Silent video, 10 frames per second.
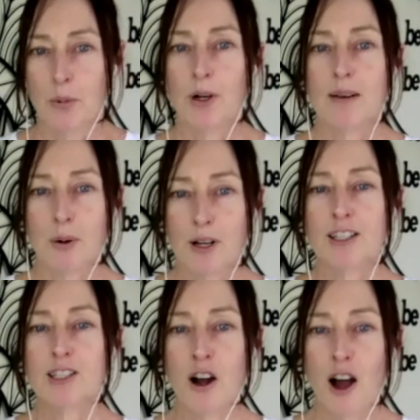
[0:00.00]
putting the
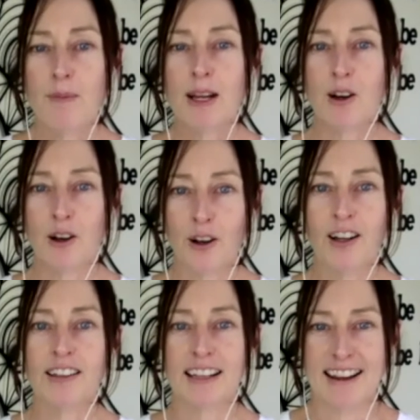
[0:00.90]
time in
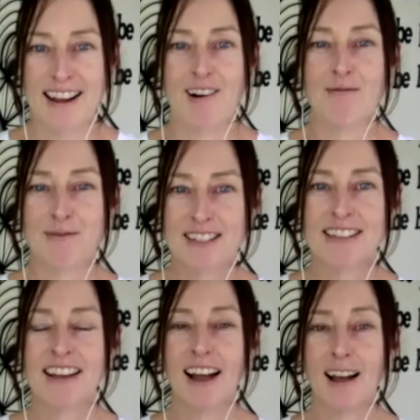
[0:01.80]
early helps
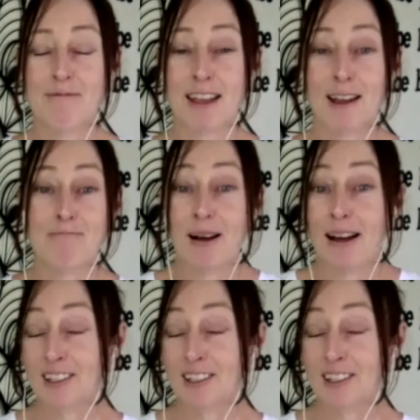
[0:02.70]
there. But,